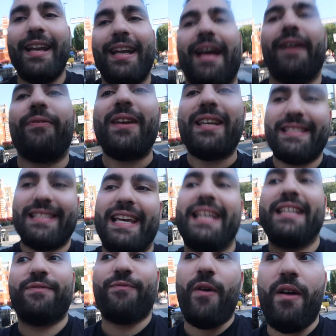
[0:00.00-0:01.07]
Now, if he
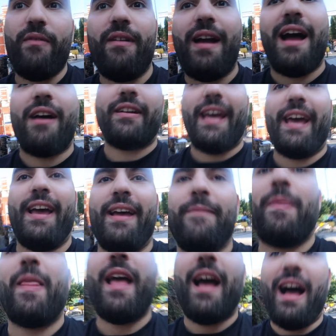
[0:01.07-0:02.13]
says further out, yeah,
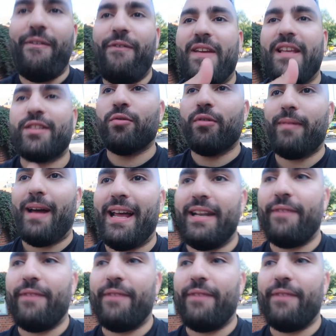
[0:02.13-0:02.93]
I think he's talking about a